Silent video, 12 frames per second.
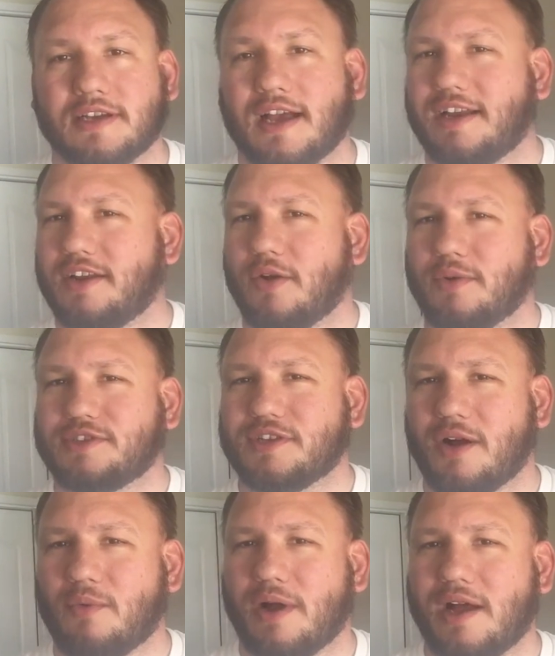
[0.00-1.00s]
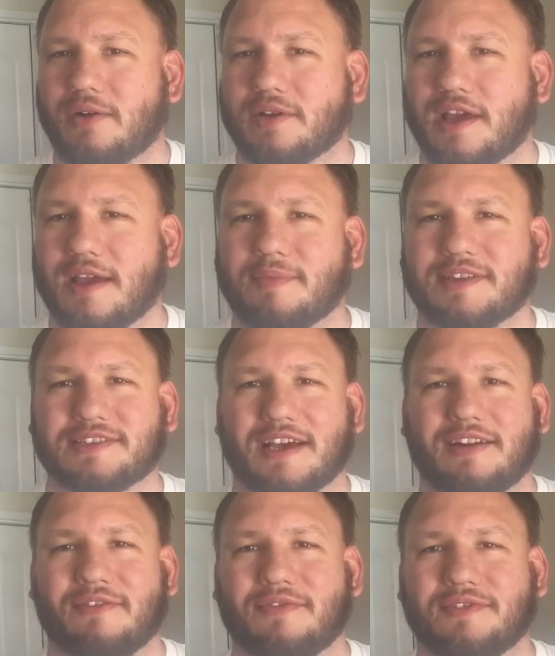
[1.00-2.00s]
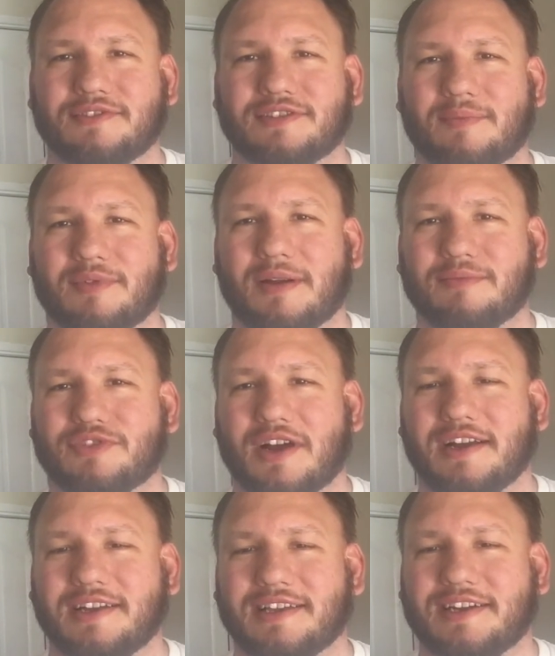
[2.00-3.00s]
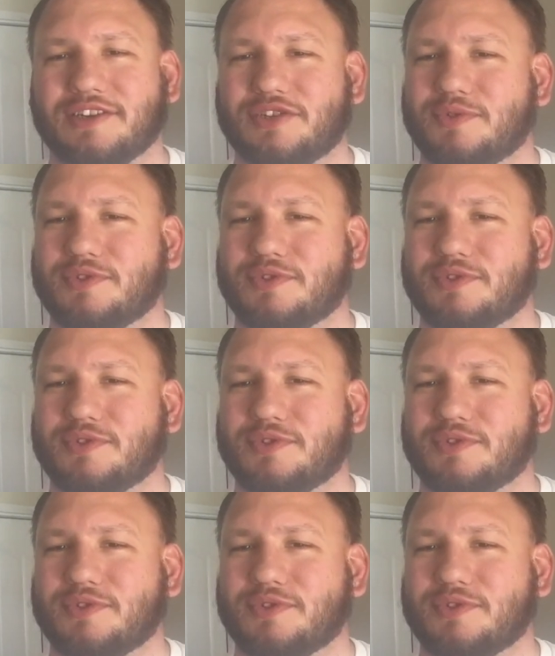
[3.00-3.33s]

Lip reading: I know it's not wild game. That's kind of something I'm trying to get into,